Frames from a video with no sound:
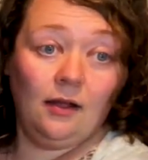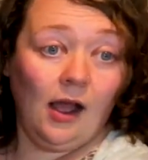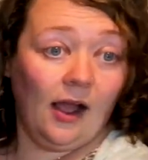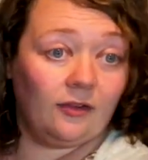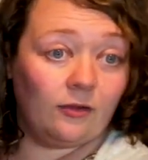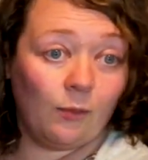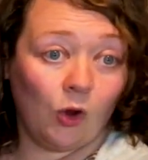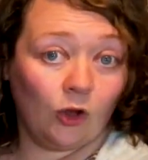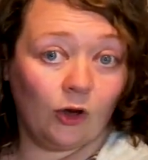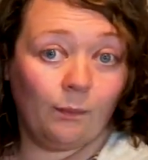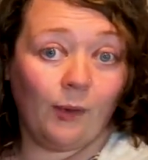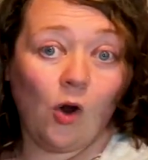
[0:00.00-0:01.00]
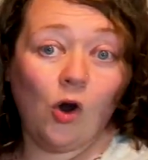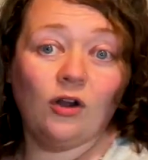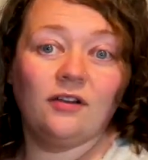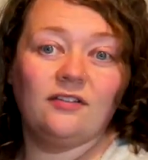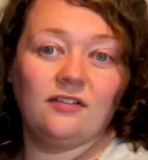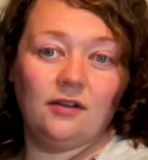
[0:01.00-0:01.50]
a smaller
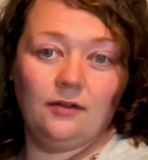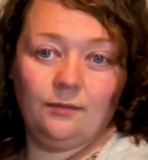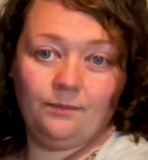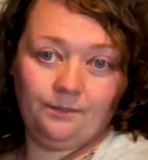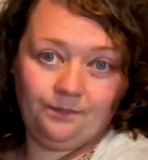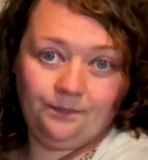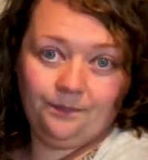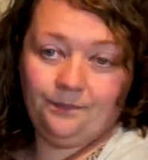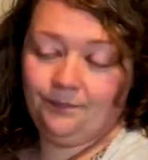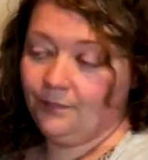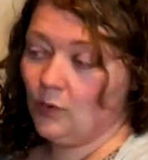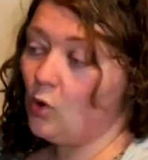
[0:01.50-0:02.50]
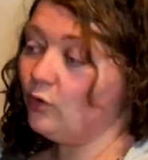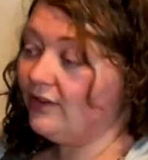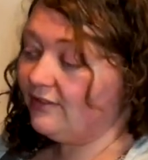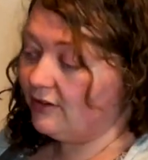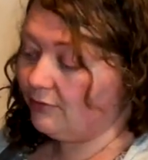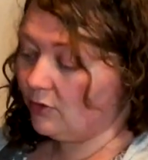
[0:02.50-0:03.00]
box, all
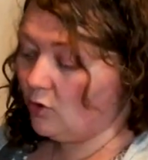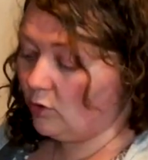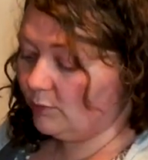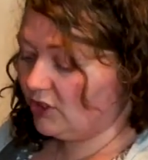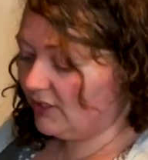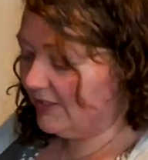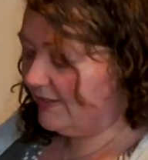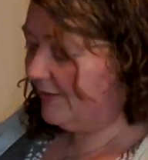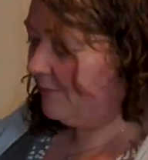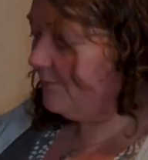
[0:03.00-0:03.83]
these different options.